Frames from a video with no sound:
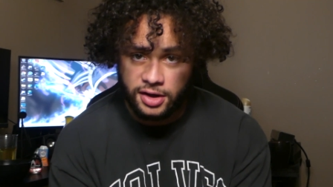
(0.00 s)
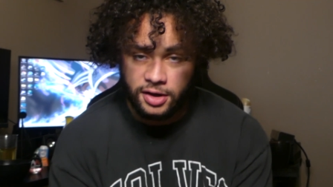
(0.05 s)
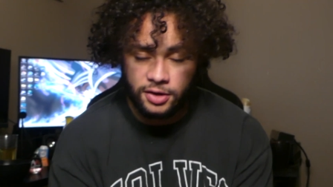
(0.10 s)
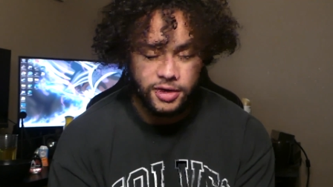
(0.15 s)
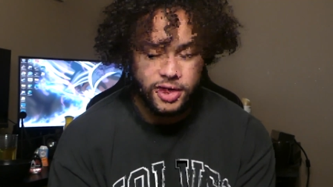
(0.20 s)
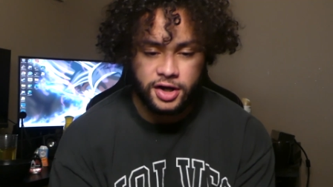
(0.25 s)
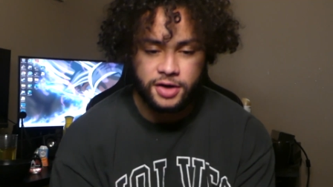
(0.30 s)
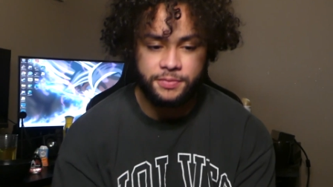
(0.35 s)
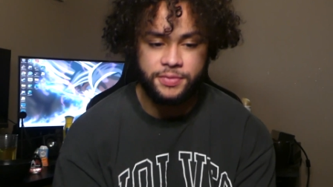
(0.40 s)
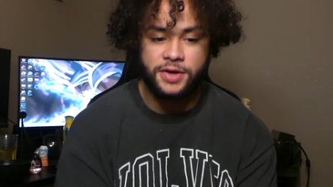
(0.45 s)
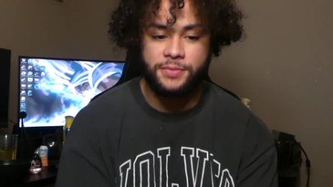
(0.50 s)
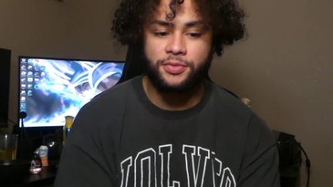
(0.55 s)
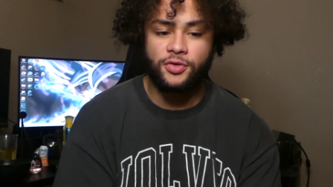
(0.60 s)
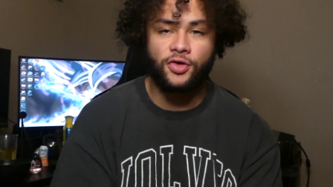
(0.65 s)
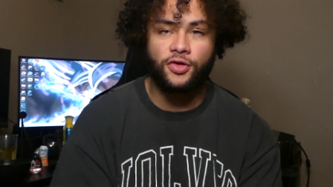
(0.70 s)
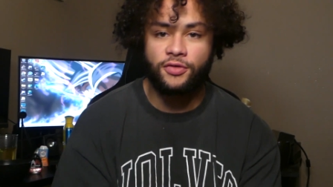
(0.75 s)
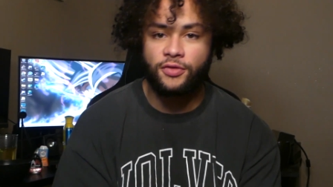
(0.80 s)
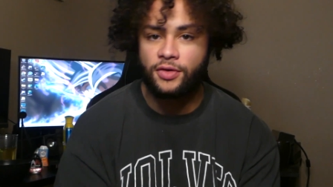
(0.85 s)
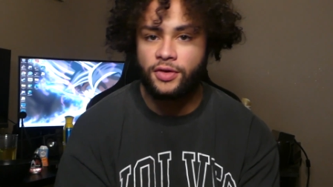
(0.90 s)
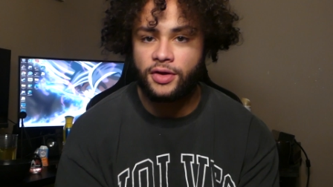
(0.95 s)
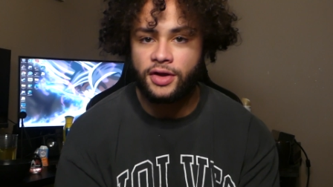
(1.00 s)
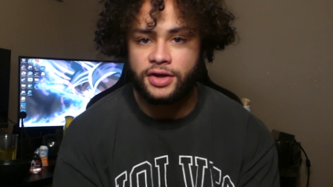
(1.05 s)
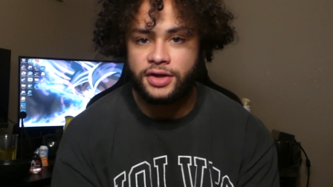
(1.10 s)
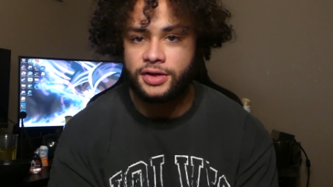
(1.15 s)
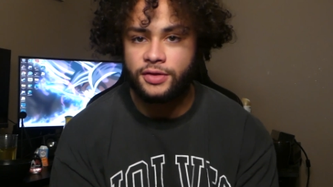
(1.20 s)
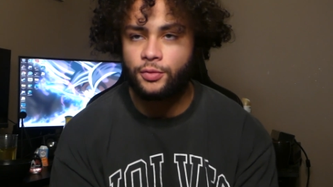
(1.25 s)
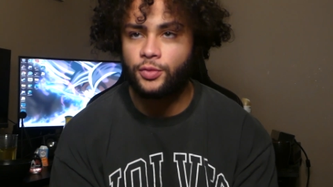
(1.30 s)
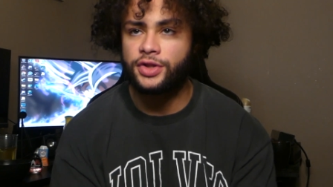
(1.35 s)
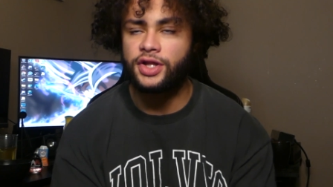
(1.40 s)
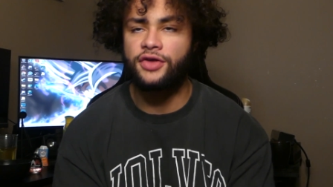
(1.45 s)
A lot of people,
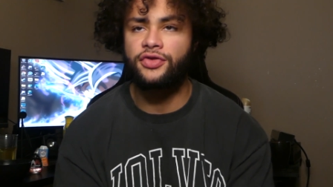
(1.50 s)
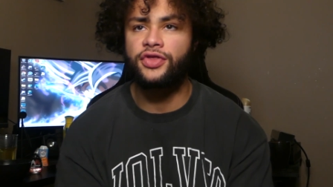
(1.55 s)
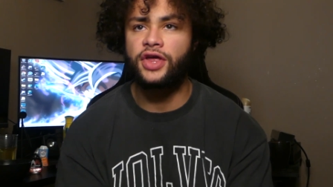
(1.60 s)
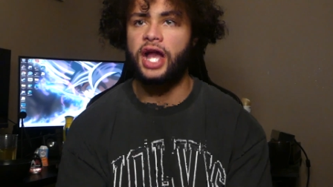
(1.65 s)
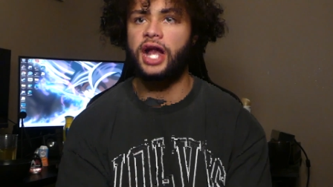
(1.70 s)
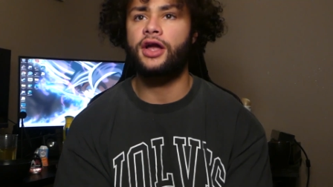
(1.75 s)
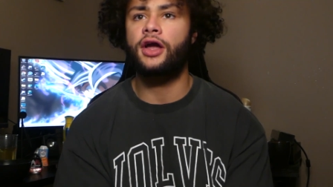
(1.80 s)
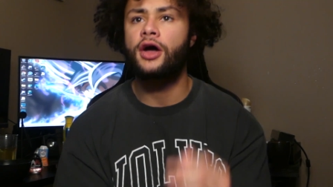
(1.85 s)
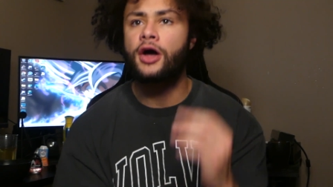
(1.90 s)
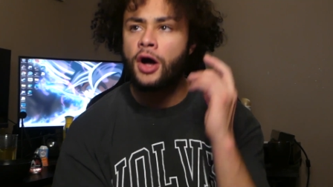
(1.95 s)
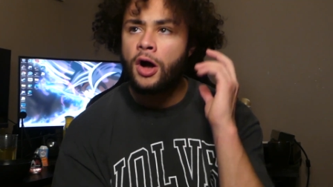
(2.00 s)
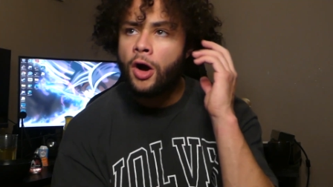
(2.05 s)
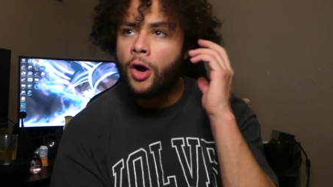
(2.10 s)
when they think,